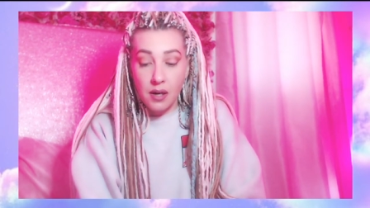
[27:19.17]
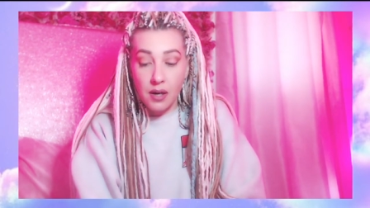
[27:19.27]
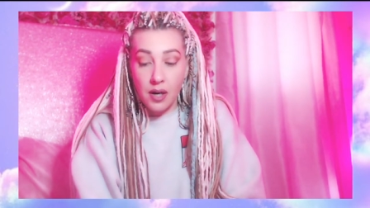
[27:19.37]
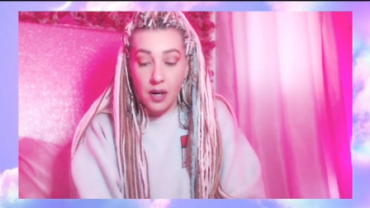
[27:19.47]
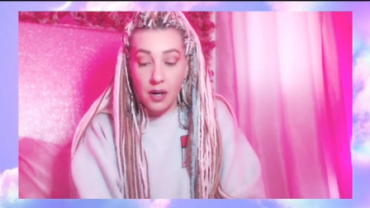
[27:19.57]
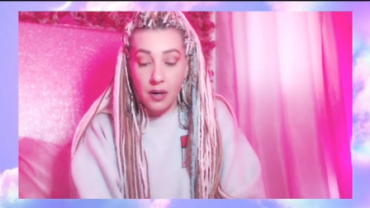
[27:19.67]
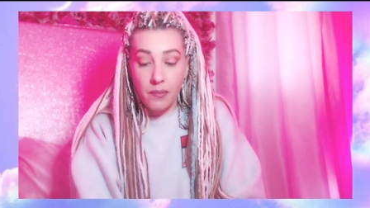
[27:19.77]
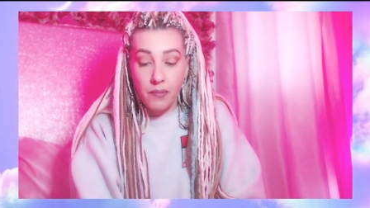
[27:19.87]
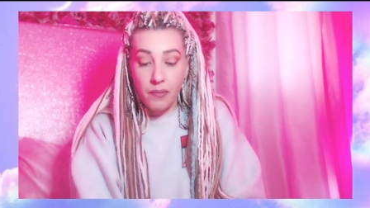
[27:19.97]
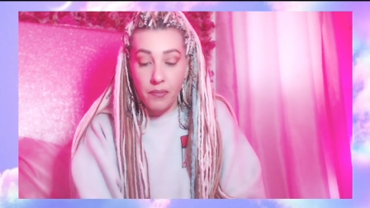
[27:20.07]
um,
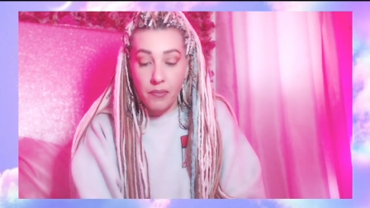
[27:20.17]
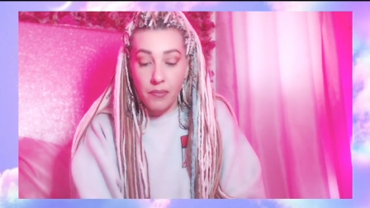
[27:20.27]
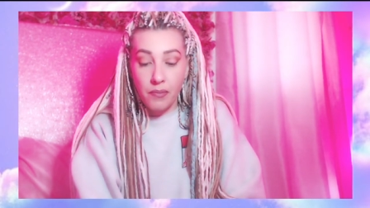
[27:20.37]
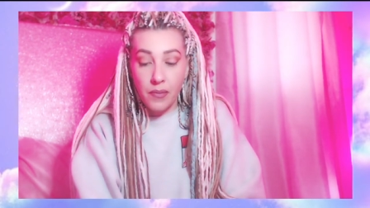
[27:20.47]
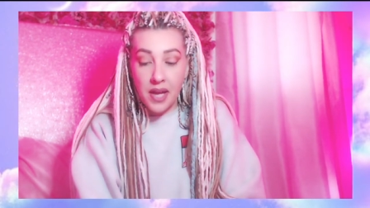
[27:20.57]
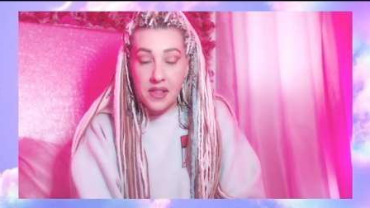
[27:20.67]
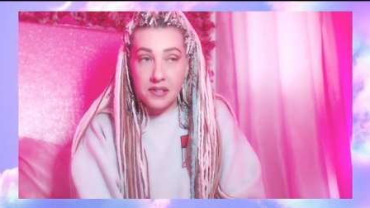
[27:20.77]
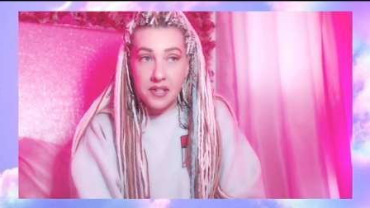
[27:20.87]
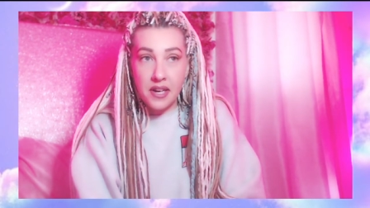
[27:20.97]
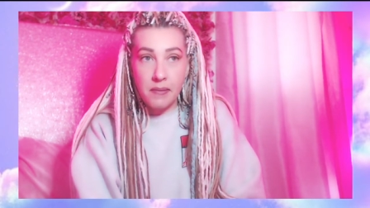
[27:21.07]
and the
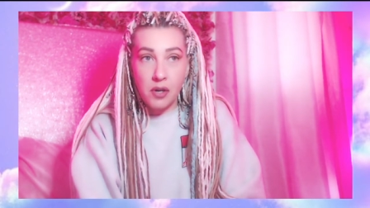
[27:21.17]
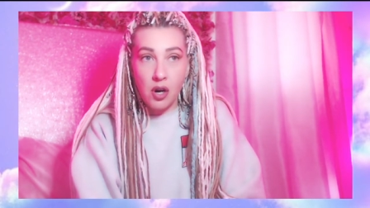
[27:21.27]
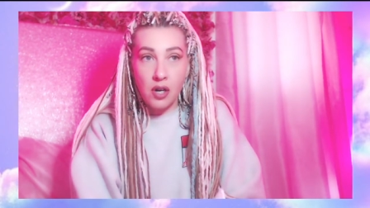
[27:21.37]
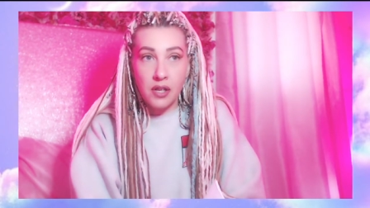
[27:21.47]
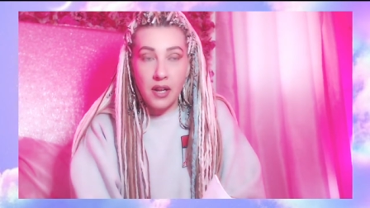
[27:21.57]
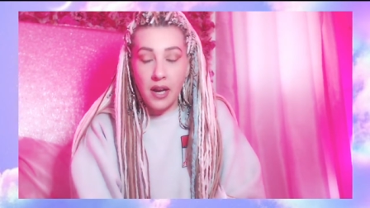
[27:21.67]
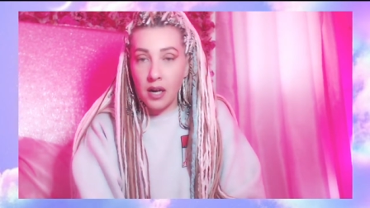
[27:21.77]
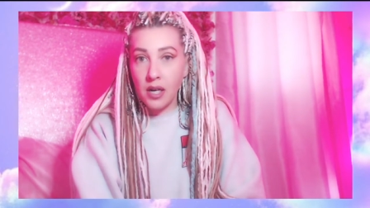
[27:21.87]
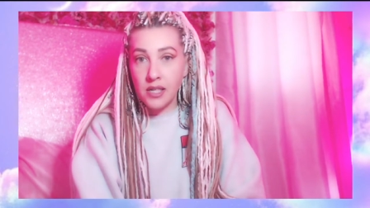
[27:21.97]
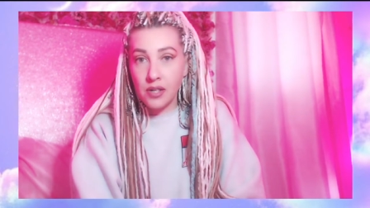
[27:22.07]
same card that
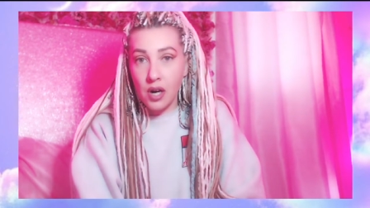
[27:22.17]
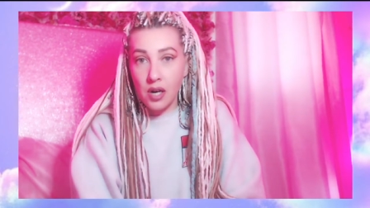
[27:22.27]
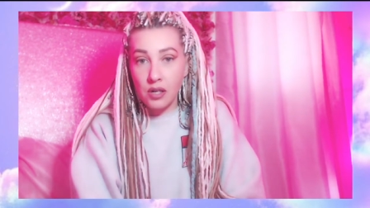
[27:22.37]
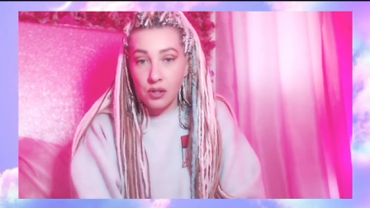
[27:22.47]
Aries got.